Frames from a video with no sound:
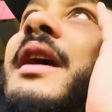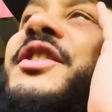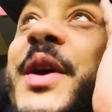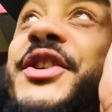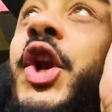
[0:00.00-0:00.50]

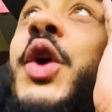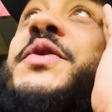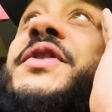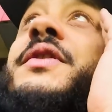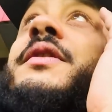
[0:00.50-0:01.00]
So it's
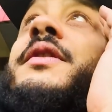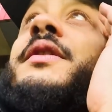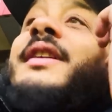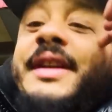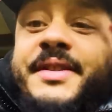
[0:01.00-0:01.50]
close.
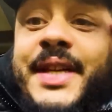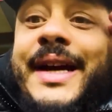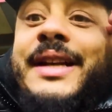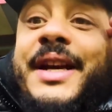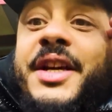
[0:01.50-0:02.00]
Yeah. It's
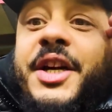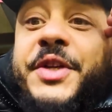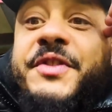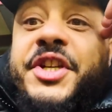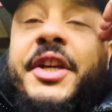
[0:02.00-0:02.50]
tight like your
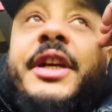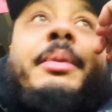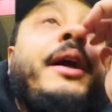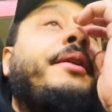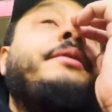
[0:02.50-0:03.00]
girl's virginity, blood.